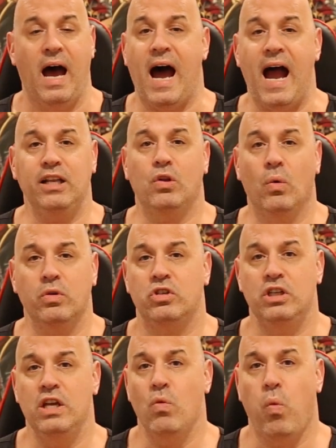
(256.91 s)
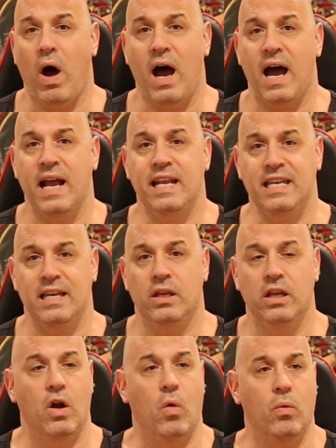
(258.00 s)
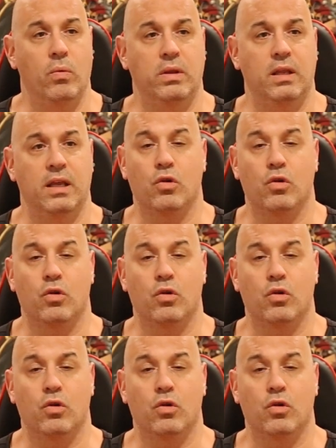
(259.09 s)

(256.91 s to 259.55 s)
I don't see why you know